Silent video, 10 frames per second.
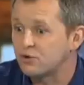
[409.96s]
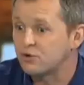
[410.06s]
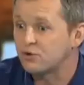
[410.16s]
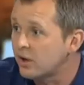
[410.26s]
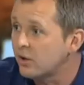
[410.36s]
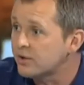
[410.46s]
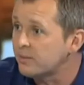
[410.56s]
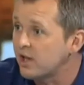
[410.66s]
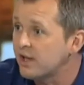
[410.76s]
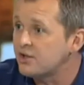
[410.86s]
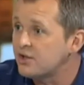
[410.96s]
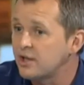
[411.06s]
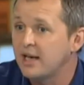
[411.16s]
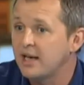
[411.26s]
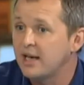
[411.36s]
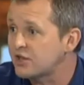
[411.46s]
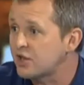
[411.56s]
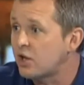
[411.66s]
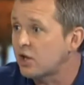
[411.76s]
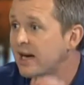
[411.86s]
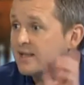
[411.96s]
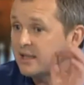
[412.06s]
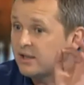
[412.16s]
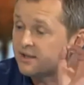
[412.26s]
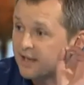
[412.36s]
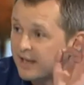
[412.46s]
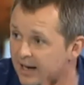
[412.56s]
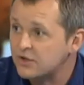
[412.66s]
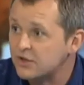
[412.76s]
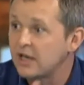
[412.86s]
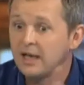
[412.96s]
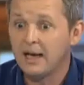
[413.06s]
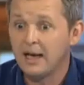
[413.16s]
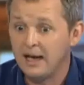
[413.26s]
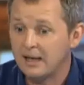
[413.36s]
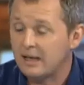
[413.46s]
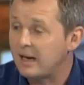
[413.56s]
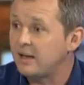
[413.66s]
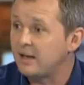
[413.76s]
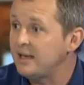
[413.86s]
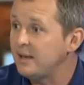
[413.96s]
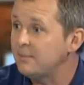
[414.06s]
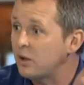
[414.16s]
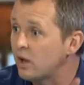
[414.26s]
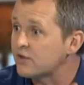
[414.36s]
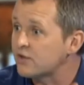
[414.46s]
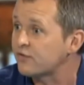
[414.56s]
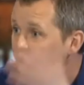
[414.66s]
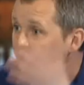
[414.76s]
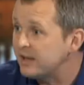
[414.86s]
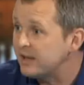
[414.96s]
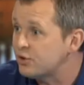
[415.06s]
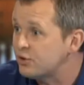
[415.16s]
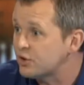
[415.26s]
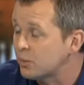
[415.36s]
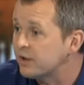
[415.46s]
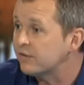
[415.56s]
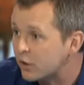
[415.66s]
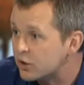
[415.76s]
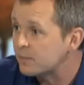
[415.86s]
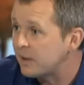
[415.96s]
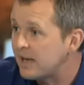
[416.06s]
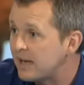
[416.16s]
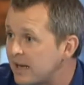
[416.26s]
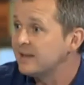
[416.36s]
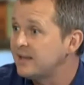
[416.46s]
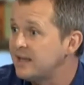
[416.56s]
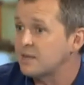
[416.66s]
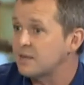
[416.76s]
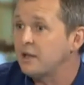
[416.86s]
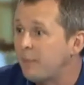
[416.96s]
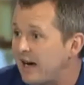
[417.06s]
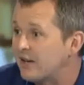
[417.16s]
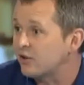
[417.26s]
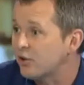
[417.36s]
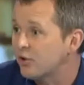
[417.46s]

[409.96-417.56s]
to under, okay. undermine uh, GSOC, as he denounced uh, Clare Daly and Mick Wallace for bringing the issues up in the first place. This has been the pattern